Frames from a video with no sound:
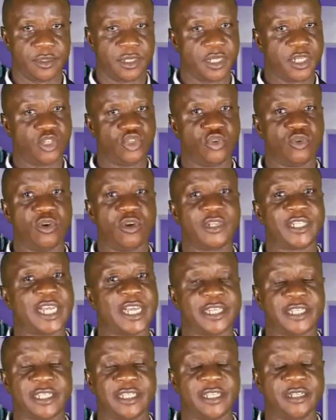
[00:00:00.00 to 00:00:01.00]
It should not
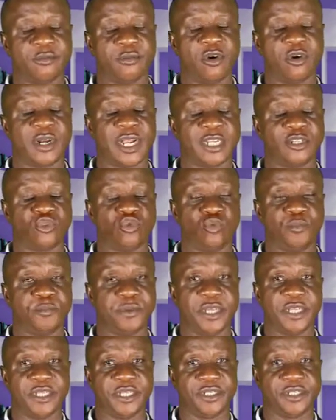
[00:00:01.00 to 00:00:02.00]
exceed more than 2
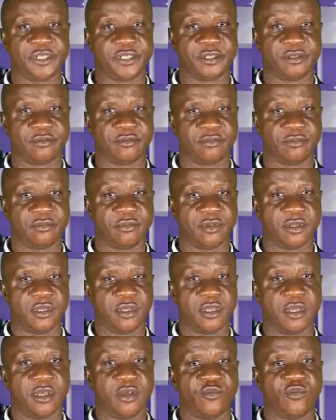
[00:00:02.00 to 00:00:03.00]
pages.
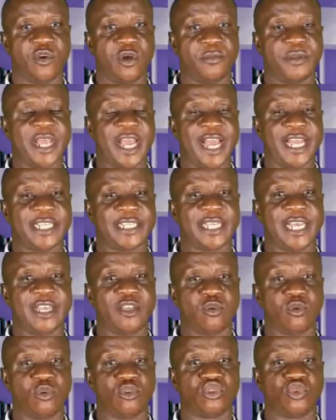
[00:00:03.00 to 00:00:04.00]
From there, I say
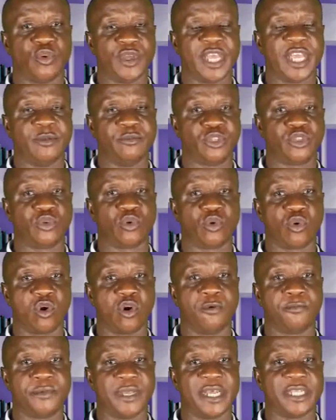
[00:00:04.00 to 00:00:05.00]
you go to
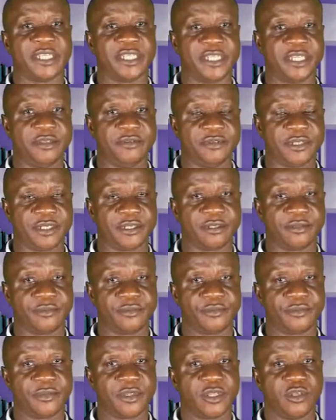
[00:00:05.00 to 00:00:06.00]
aim/objectives.
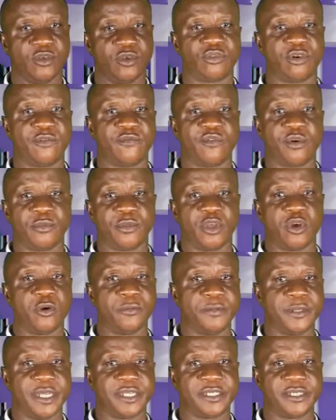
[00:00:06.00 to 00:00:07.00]
Getting that wrong from your
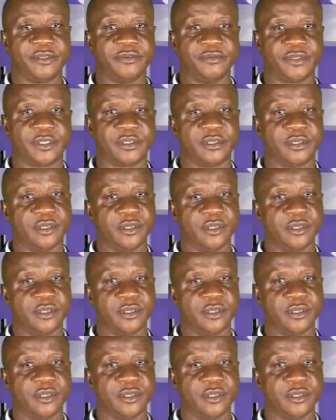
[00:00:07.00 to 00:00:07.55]
objectives.